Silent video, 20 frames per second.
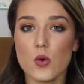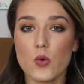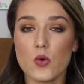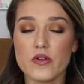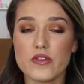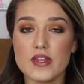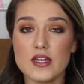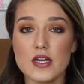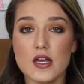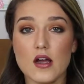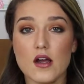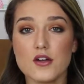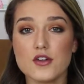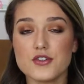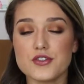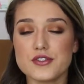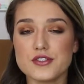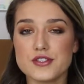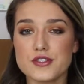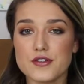or they get
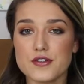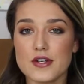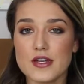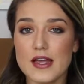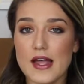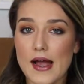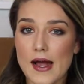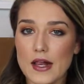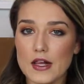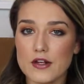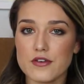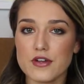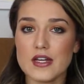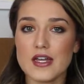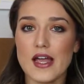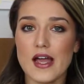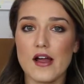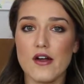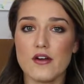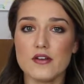under a certain calorie
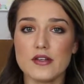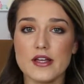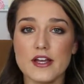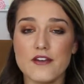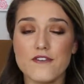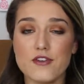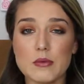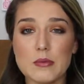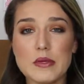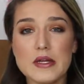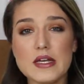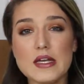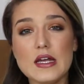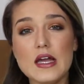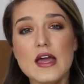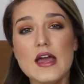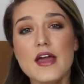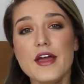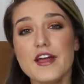count, like for me,